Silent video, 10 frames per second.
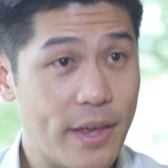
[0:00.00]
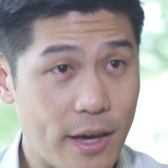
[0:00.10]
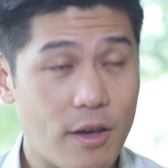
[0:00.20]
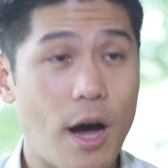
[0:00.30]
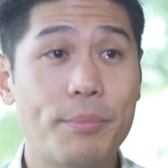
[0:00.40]
They
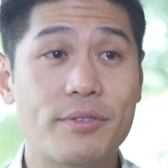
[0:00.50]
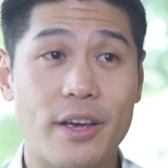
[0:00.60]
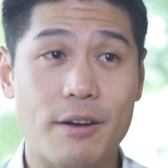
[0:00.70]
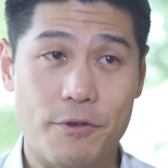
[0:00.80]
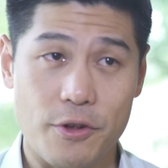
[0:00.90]
get
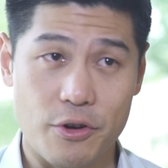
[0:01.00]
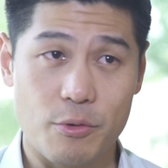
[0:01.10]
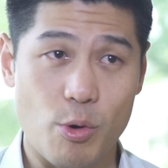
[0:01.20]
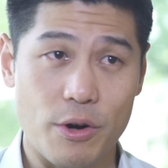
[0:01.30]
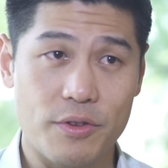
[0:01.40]
compensated for their
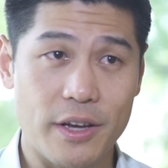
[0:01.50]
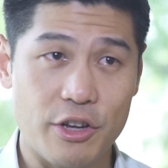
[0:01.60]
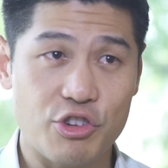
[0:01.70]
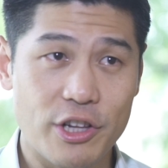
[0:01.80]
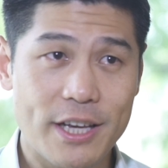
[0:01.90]
good works
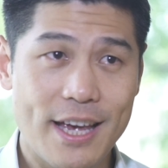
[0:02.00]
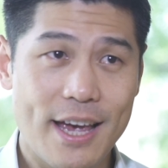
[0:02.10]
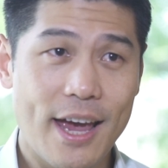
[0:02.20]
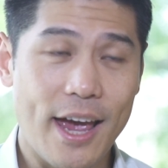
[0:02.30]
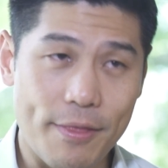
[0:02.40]
initially,
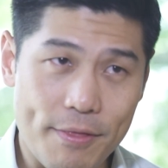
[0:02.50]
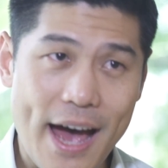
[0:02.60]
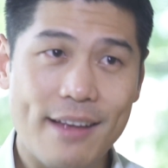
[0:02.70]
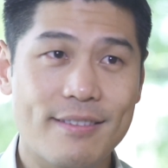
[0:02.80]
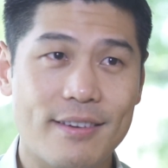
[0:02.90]
and
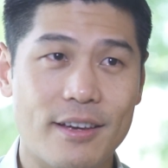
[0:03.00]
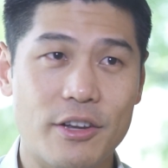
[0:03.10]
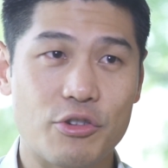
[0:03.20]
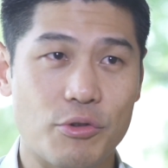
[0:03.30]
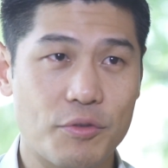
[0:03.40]
that
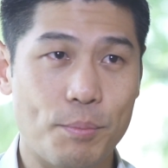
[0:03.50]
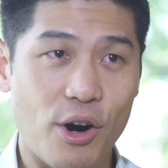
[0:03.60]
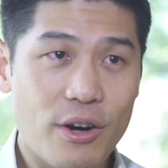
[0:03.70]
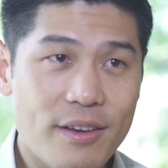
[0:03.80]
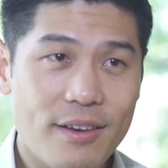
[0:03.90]
initial
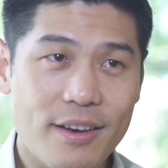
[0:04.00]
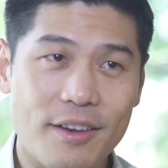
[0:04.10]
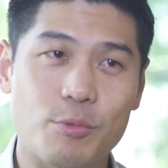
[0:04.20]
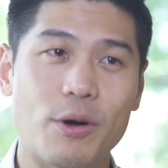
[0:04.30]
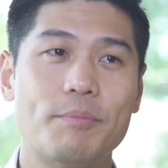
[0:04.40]
spark
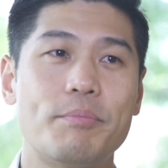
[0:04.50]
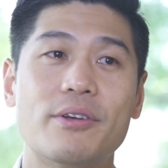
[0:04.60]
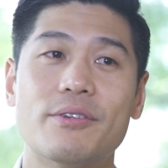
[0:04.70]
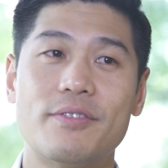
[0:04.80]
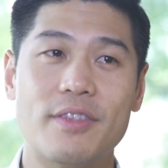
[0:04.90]
is what
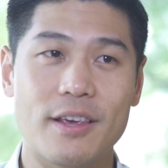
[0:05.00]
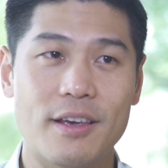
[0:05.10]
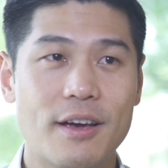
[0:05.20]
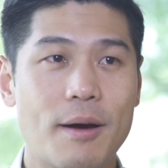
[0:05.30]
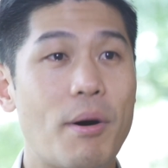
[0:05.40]
builds the
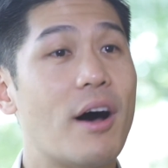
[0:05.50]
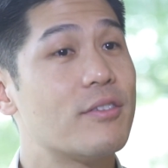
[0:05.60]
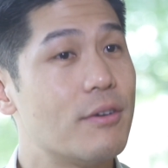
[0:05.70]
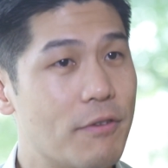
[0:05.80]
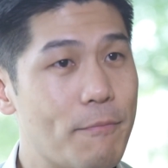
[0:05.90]

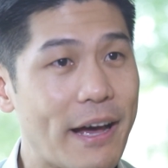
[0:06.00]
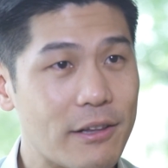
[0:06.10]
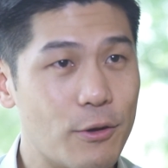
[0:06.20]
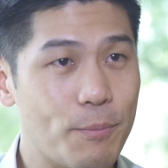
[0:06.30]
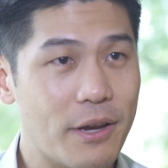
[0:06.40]
positive
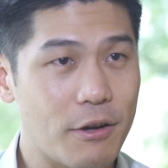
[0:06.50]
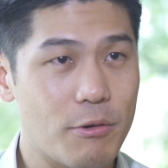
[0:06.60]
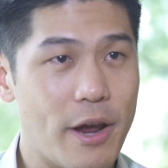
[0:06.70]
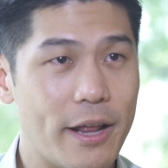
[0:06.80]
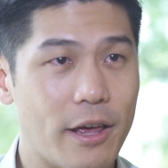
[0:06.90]
feedback loop in
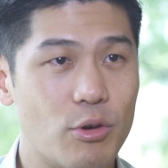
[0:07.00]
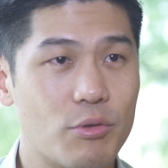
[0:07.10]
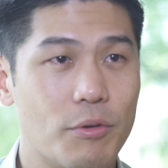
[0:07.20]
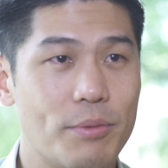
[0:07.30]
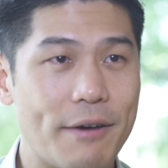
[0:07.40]
creating a
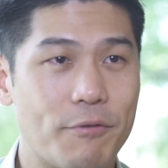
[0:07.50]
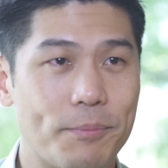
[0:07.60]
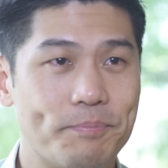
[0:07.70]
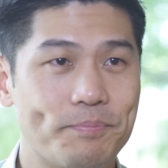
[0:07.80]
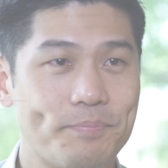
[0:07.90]
useful platform.